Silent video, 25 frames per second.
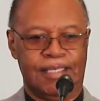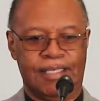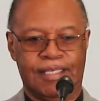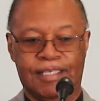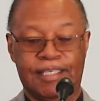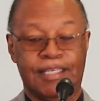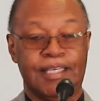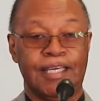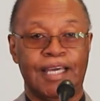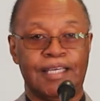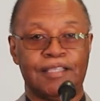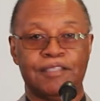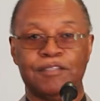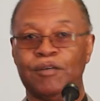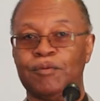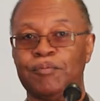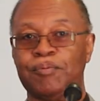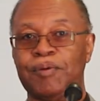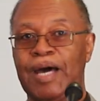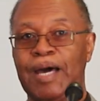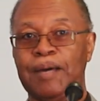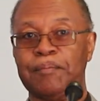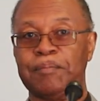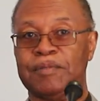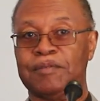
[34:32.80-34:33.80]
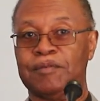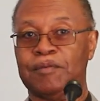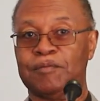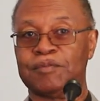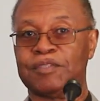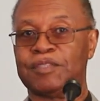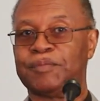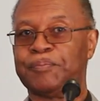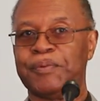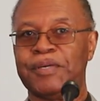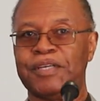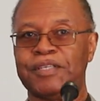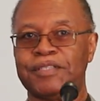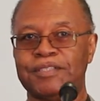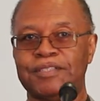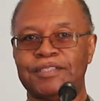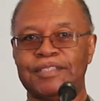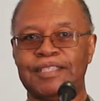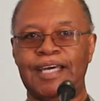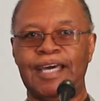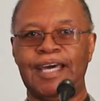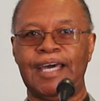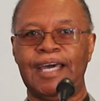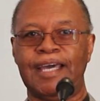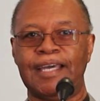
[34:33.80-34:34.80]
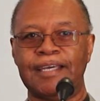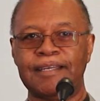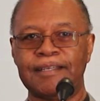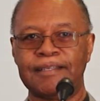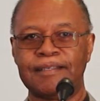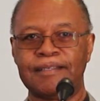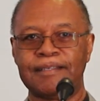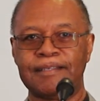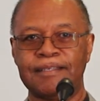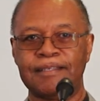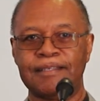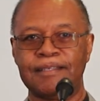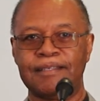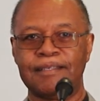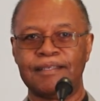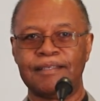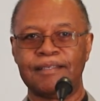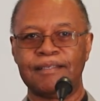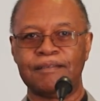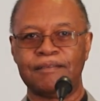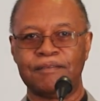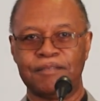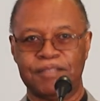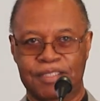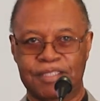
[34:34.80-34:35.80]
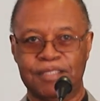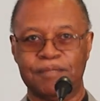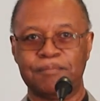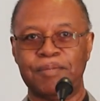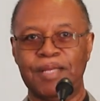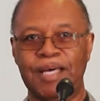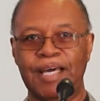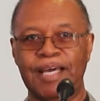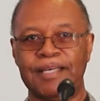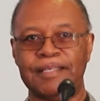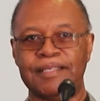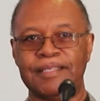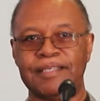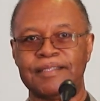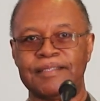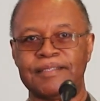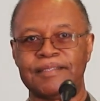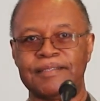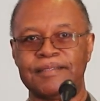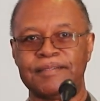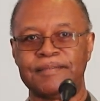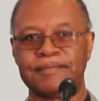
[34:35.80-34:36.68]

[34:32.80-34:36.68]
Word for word: he has no problem on the spiritual side with his blindness.